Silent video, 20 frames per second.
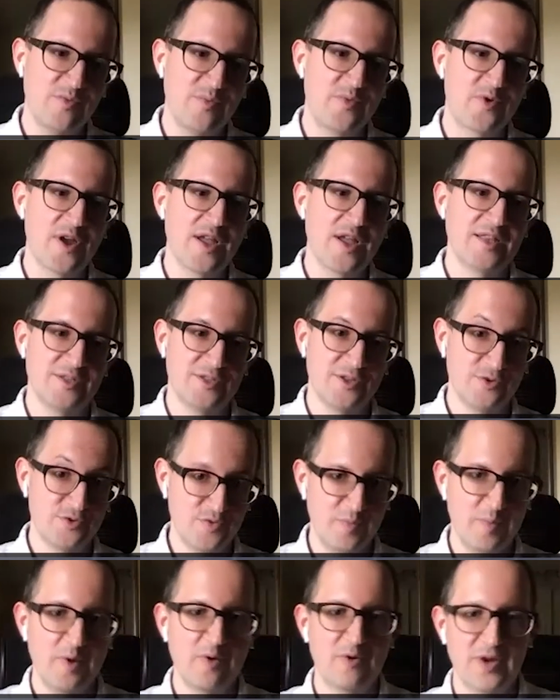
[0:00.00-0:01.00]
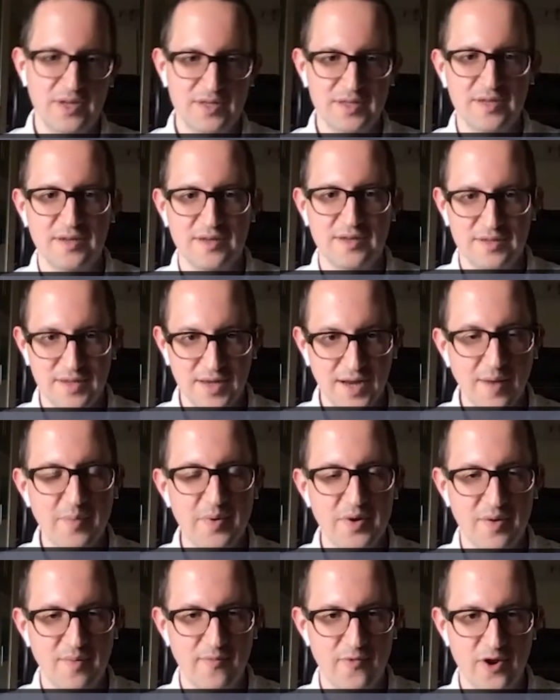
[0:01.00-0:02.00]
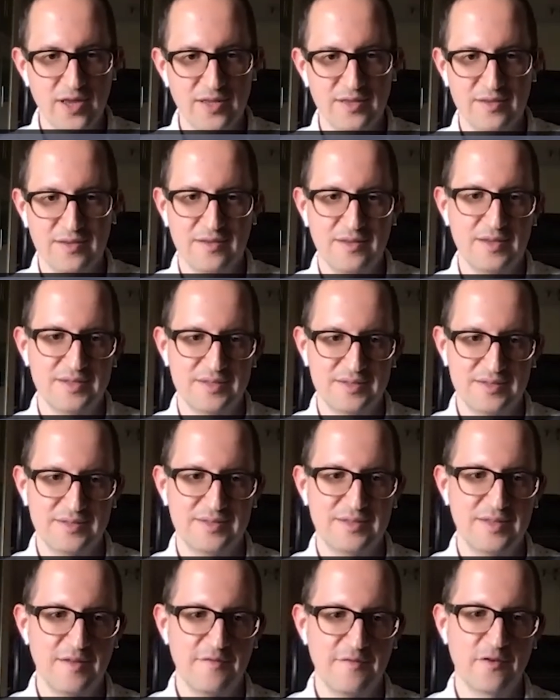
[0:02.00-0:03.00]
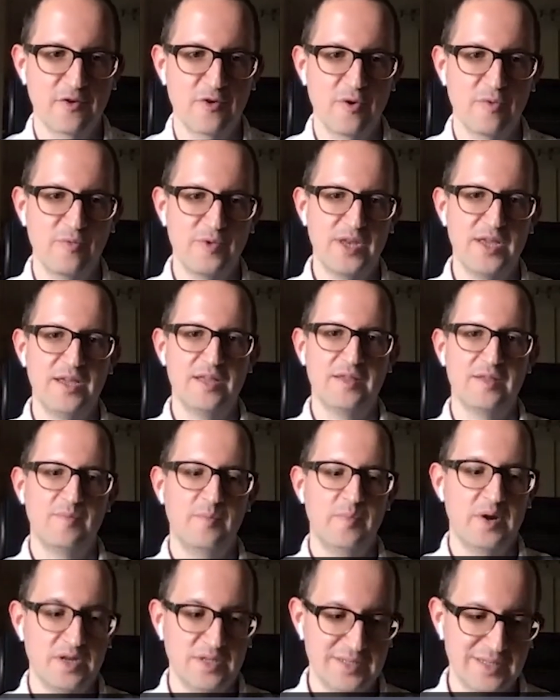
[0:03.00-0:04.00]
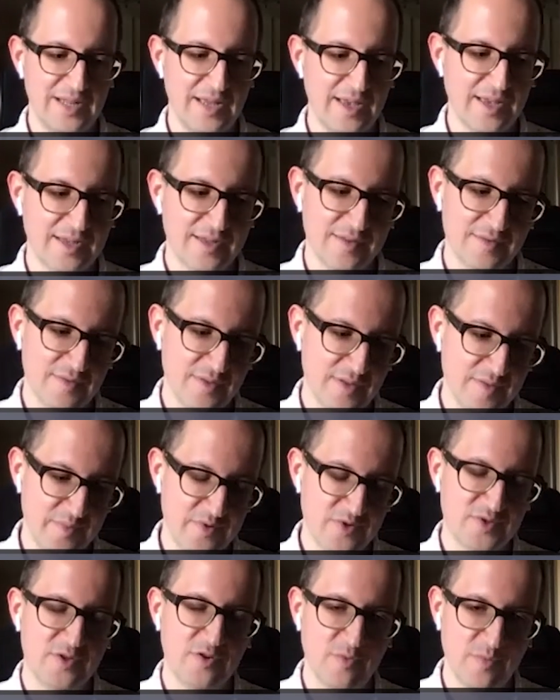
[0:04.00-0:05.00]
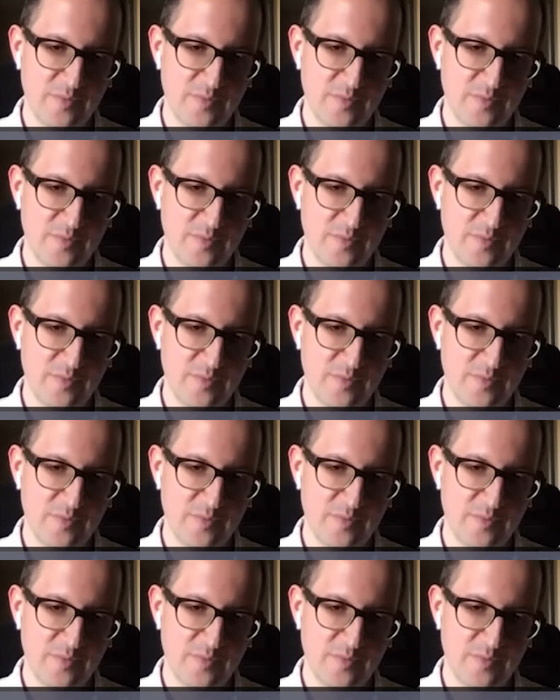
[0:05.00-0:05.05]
brand is also building the company brand. There's nothing wrong with that. But it's like the personal